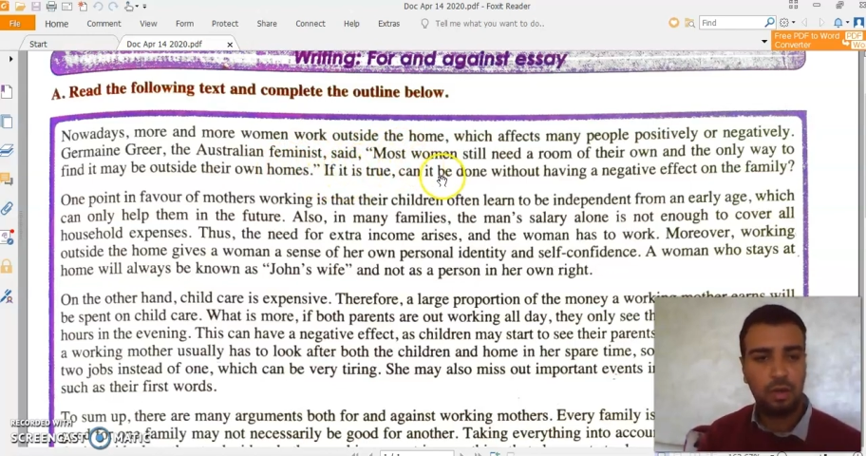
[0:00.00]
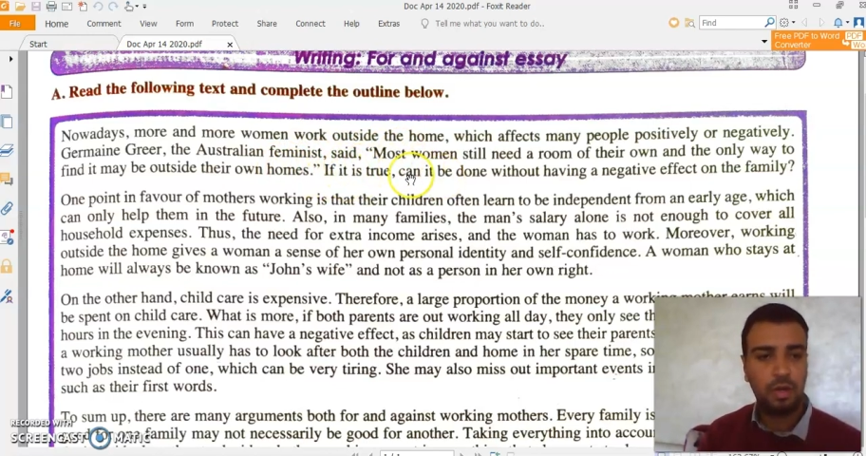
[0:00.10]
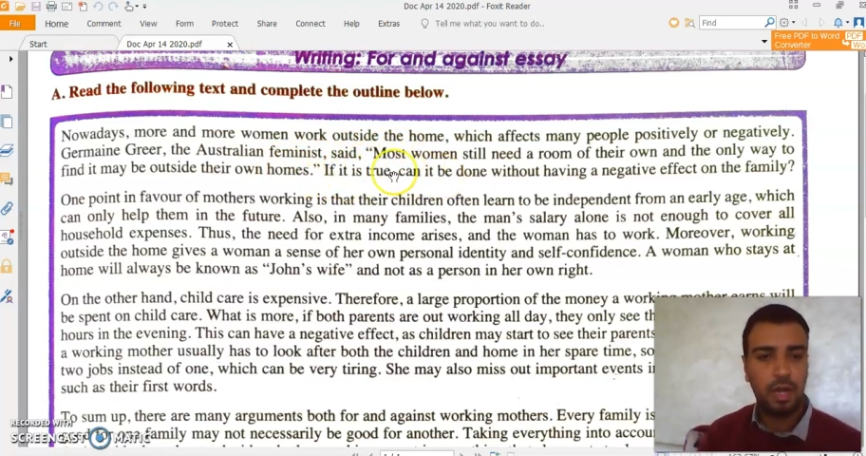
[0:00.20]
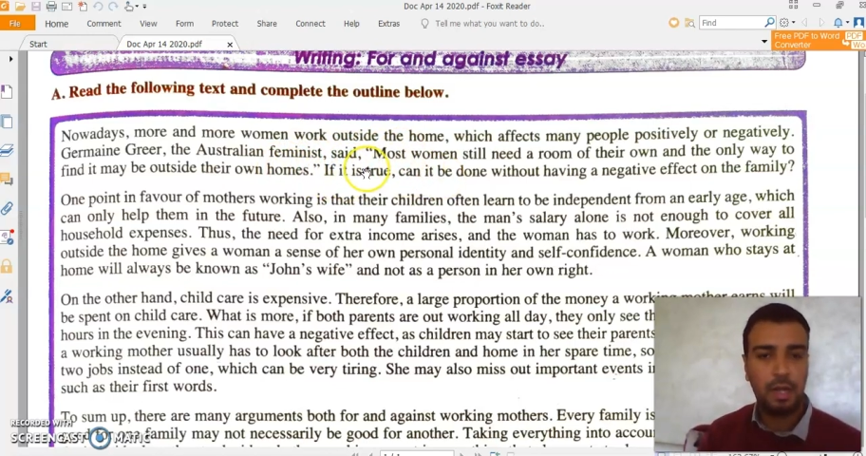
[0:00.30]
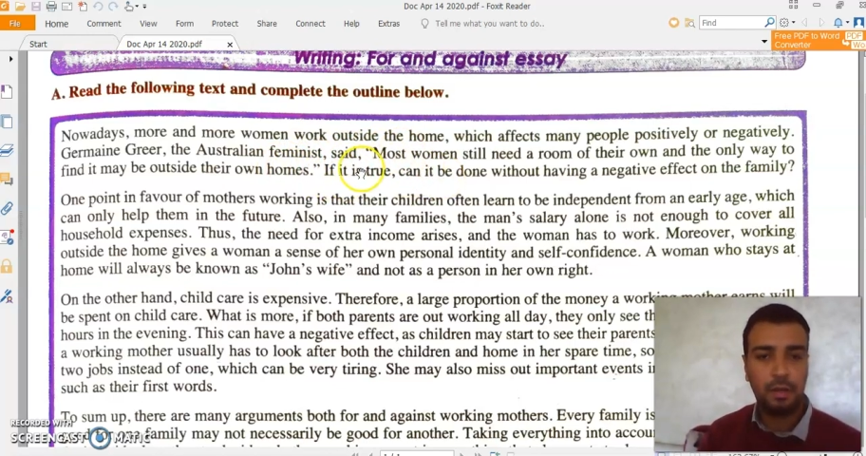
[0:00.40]

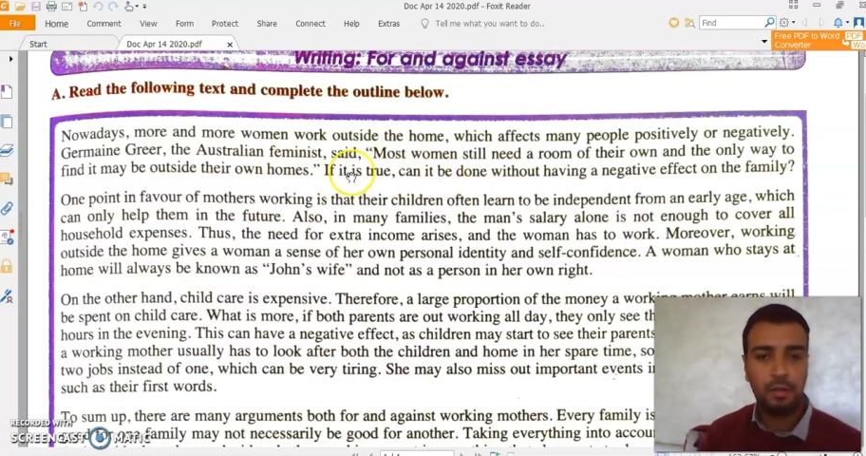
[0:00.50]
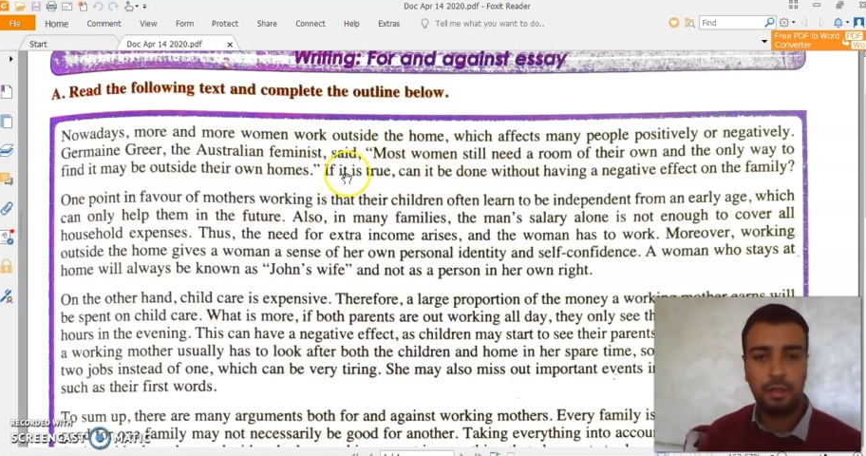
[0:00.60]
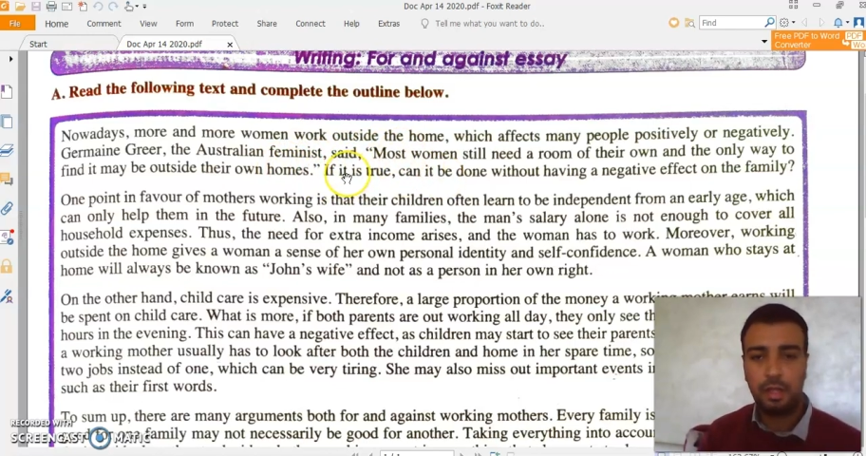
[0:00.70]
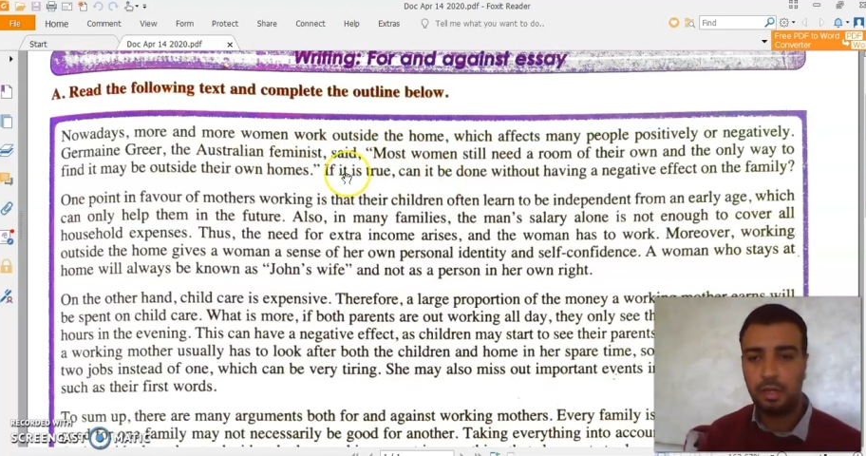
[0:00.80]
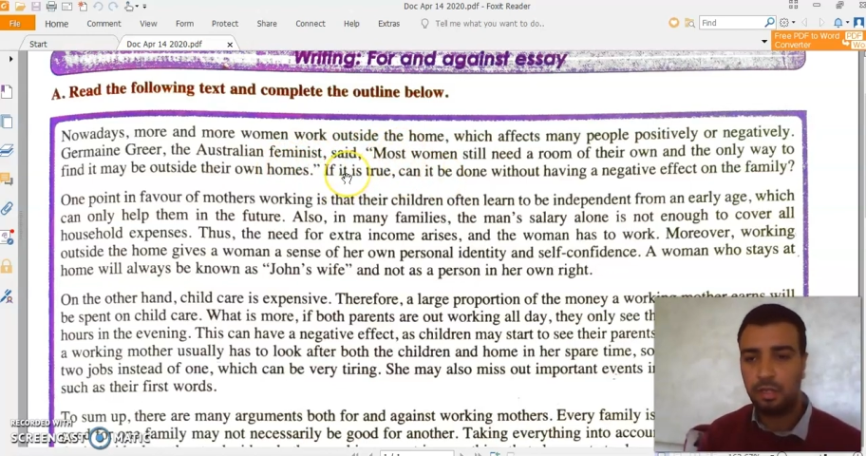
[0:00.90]
okay, I
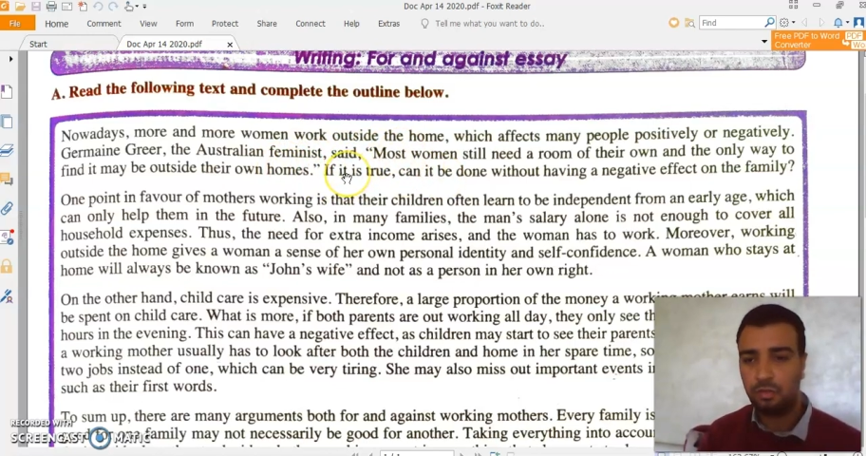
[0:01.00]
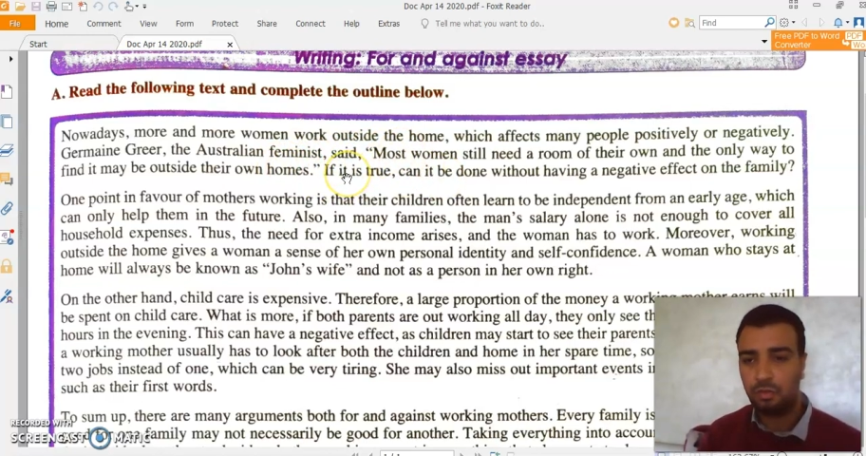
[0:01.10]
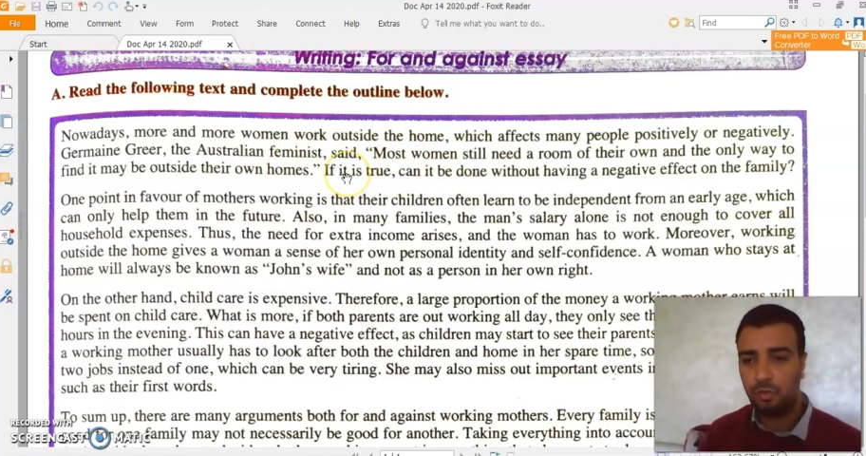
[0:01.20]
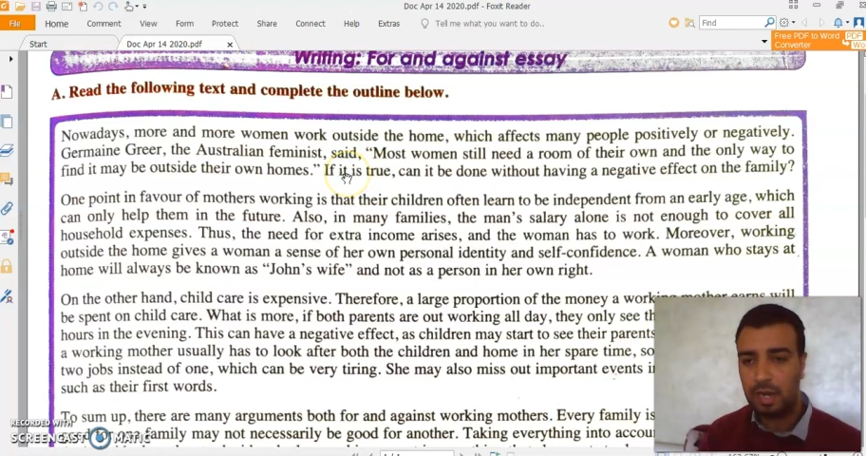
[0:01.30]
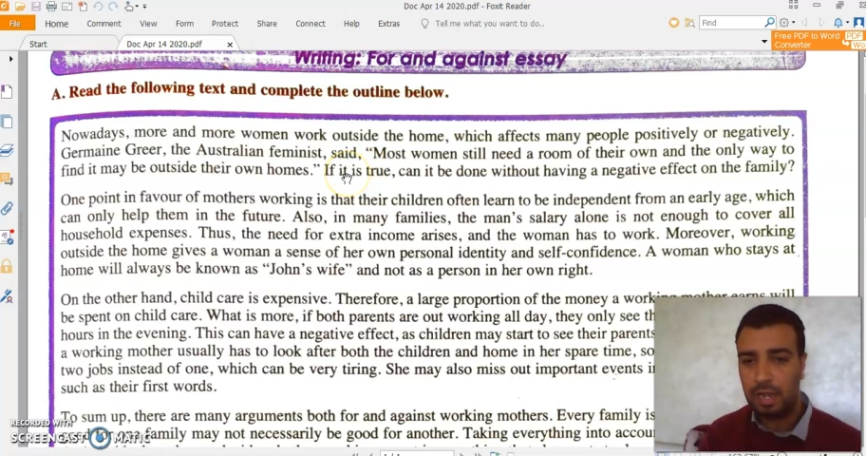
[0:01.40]
don't think that
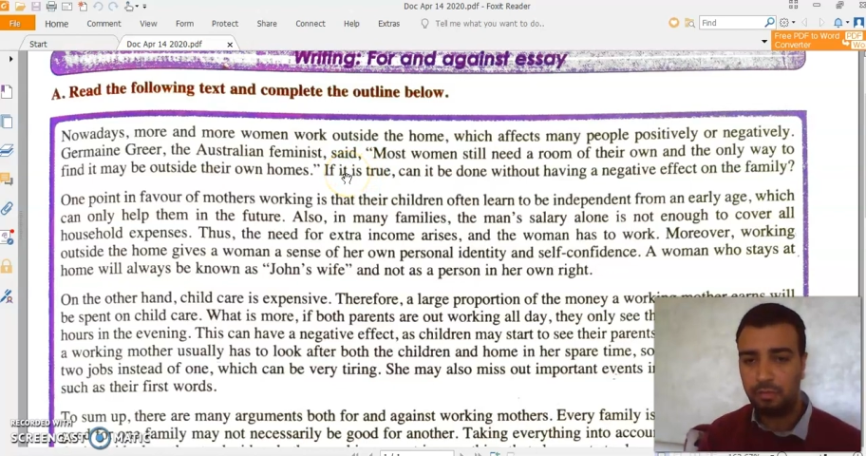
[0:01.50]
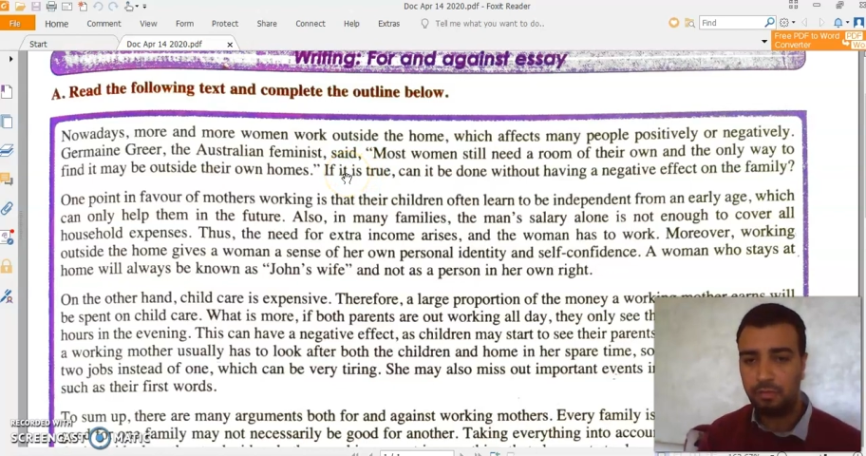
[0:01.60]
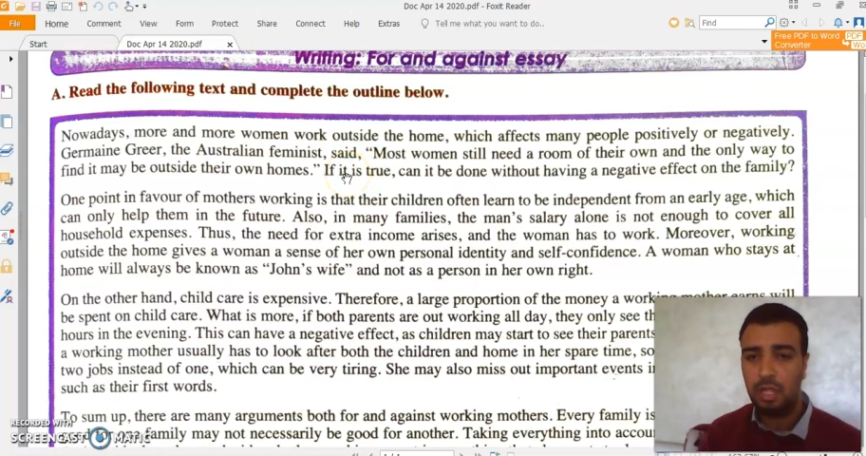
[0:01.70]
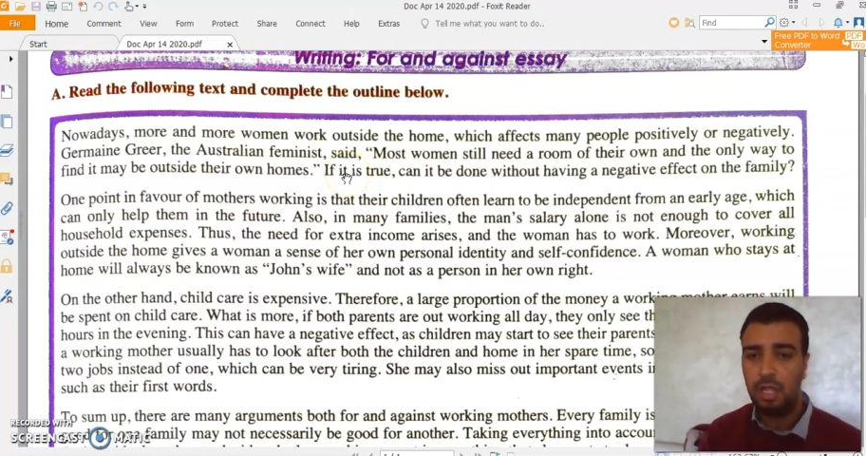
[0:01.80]
we have